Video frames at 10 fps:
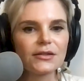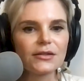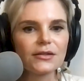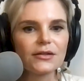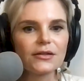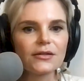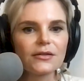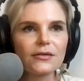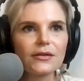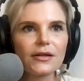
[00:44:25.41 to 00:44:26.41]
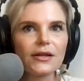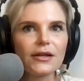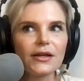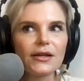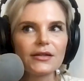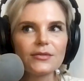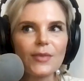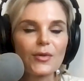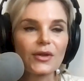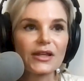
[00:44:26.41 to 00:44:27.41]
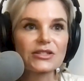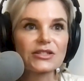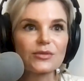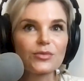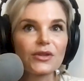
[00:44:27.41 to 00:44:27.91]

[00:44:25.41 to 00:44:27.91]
And my relationship